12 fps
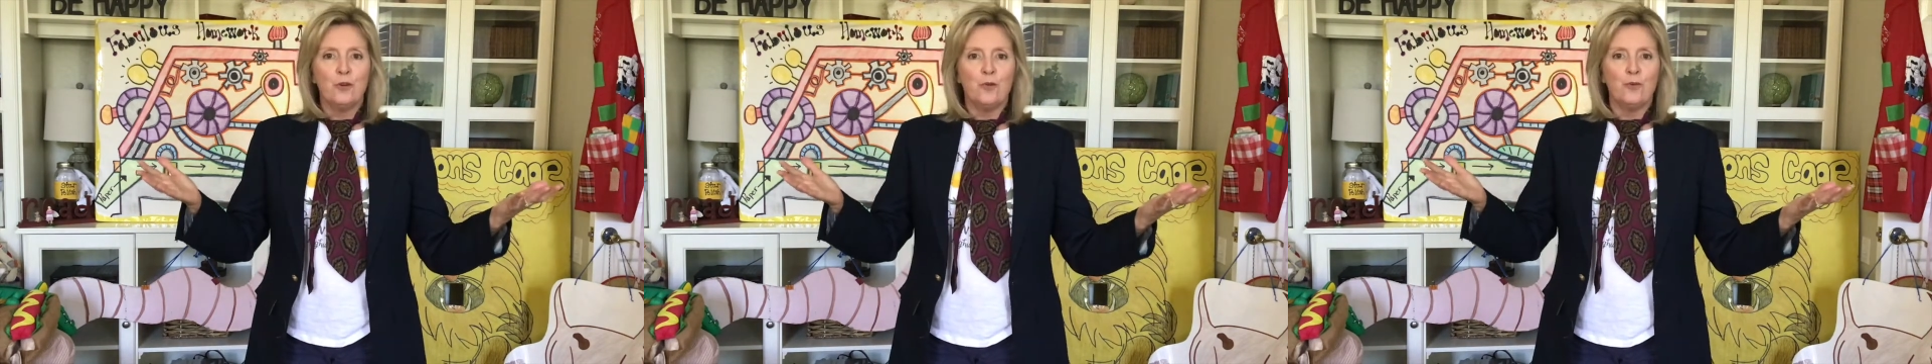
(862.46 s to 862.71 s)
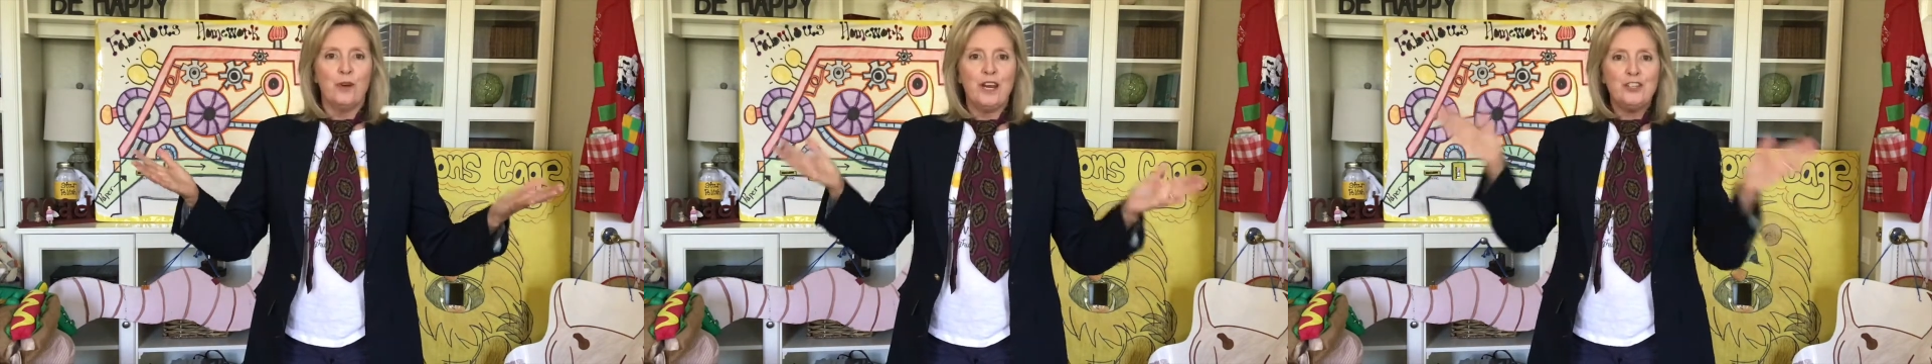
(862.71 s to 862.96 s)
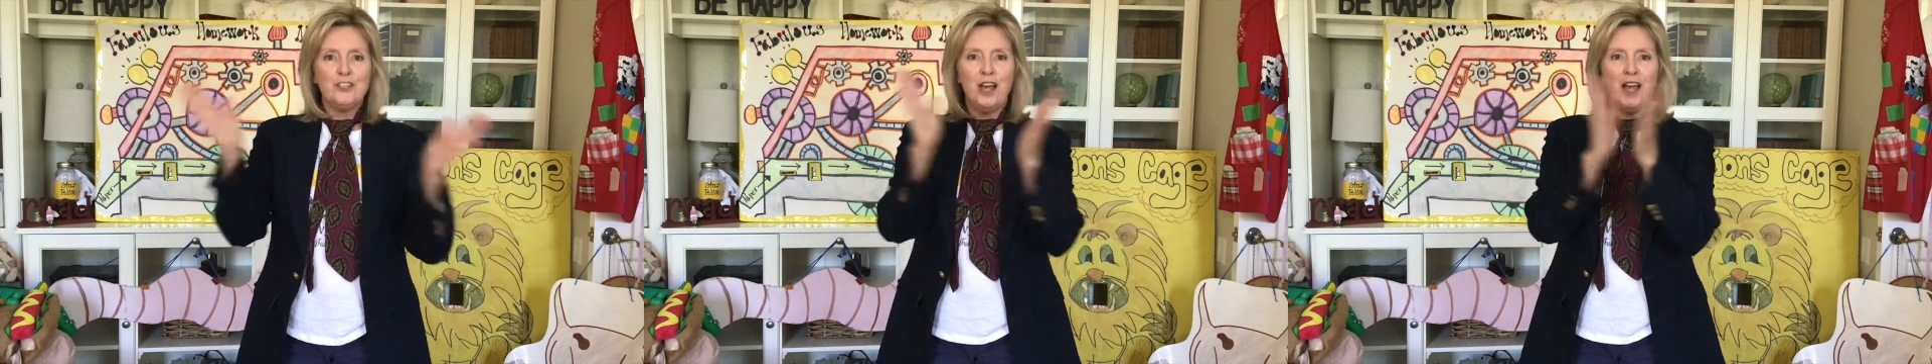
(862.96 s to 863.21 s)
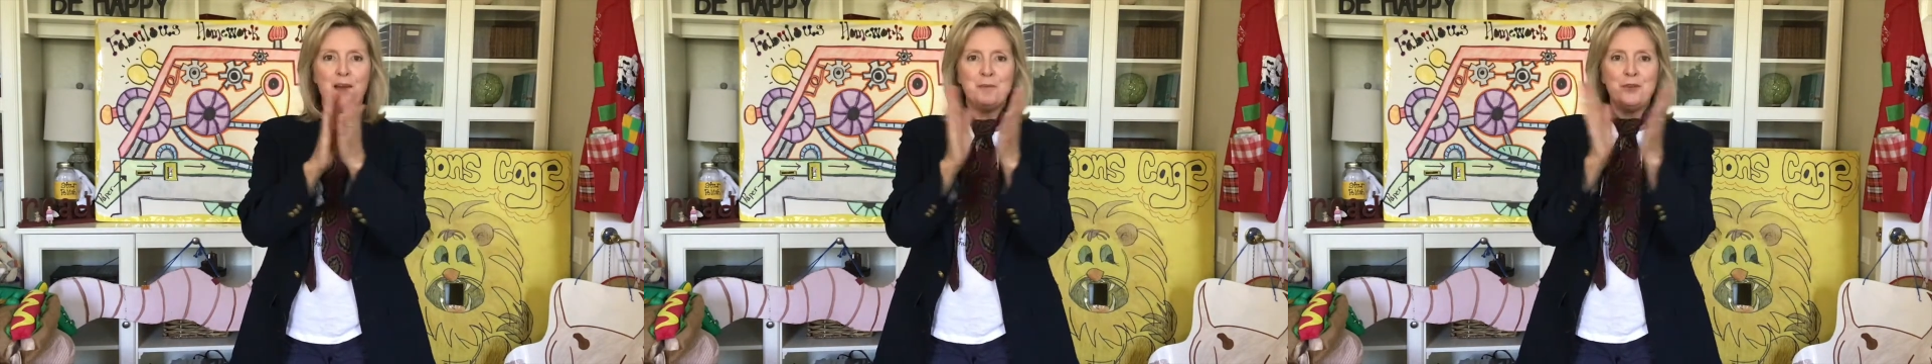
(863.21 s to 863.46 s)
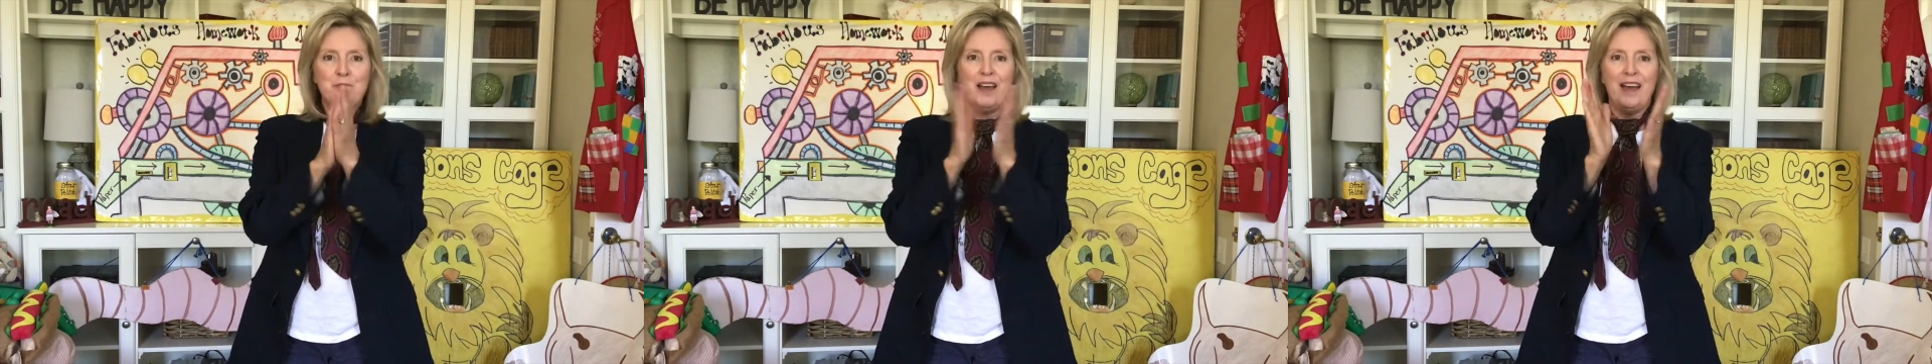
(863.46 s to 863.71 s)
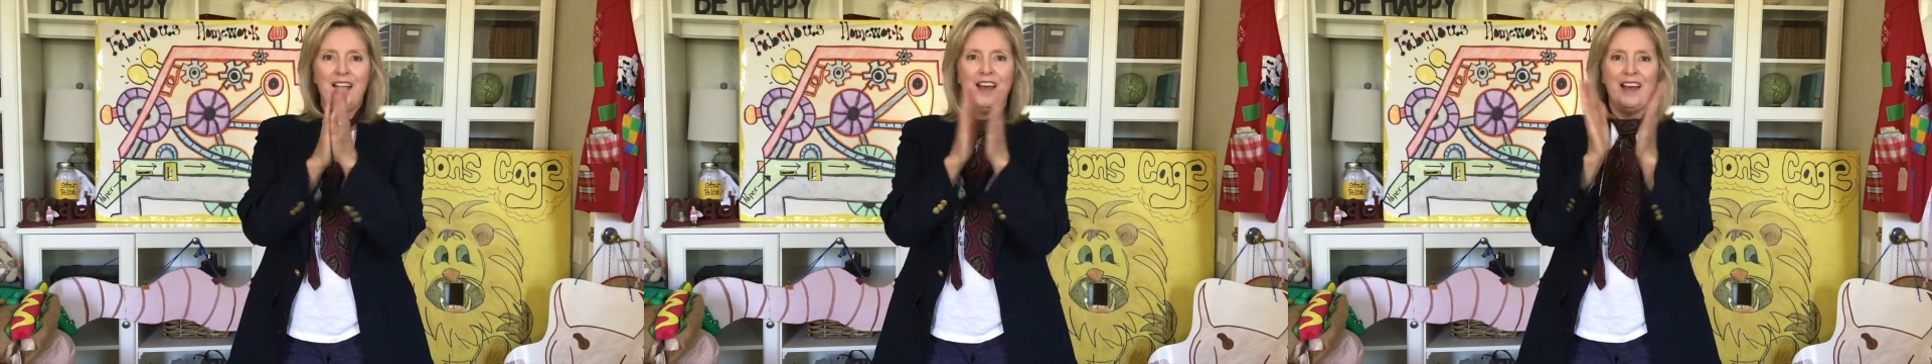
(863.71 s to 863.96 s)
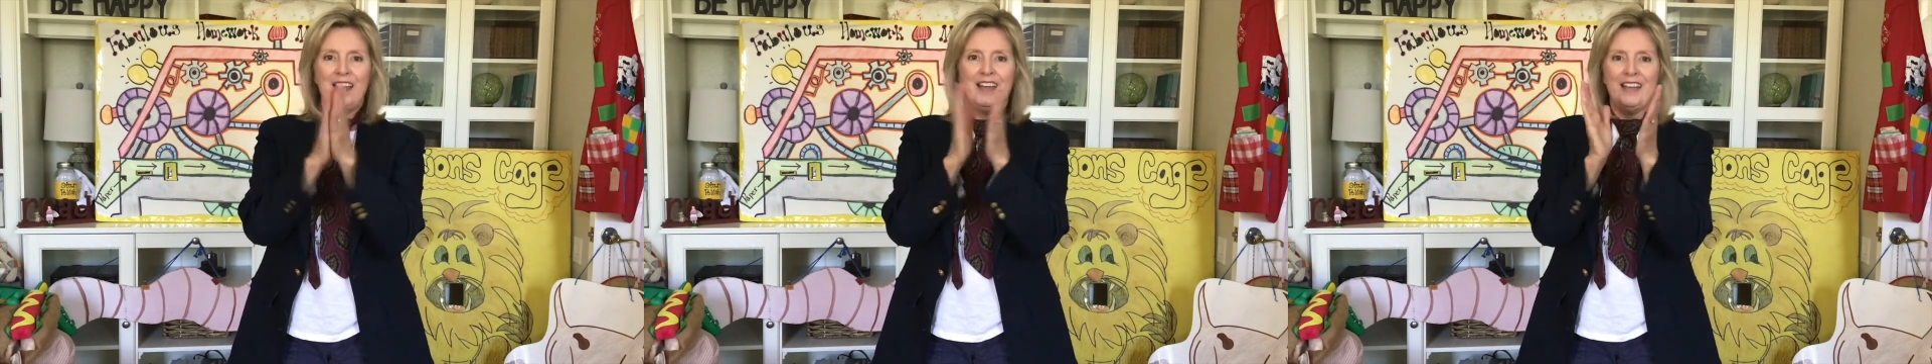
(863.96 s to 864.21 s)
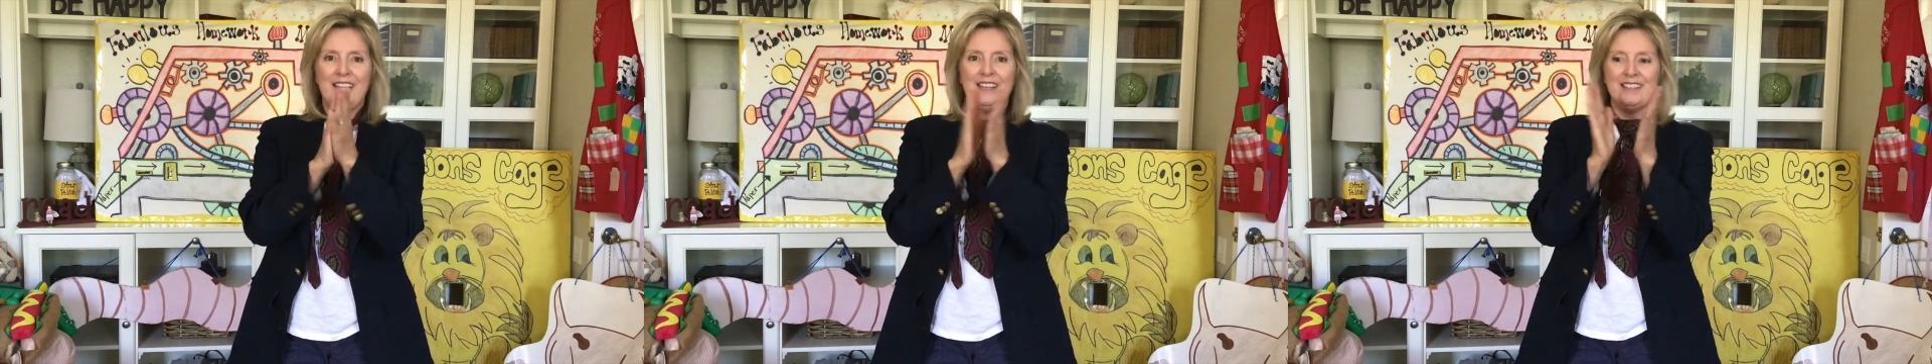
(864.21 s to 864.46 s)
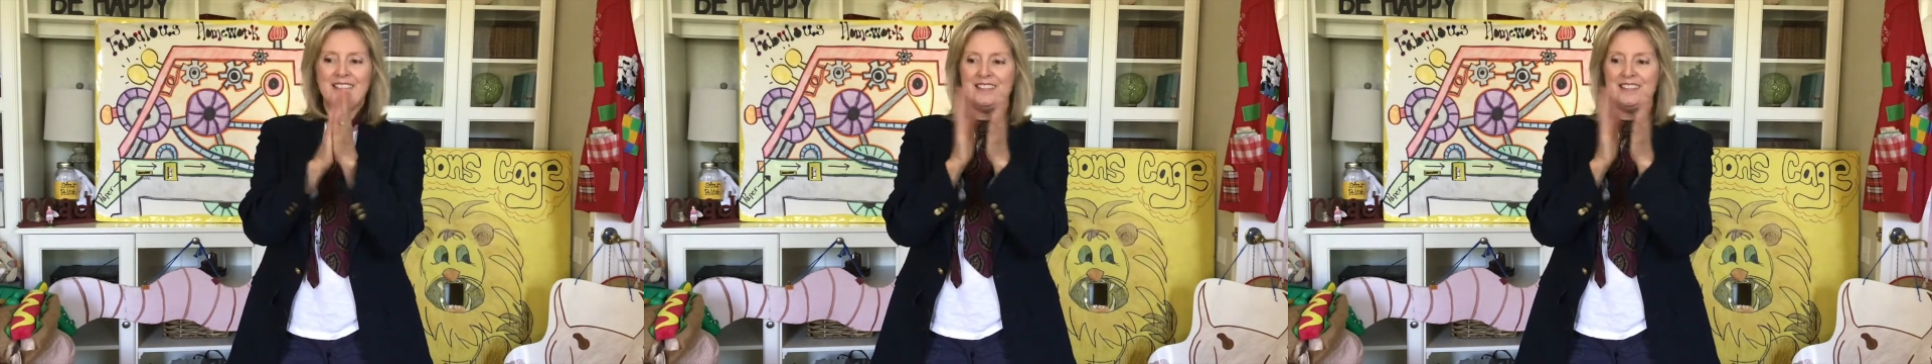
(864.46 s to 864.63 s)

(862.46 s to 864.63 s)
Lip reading: Great job, you guys.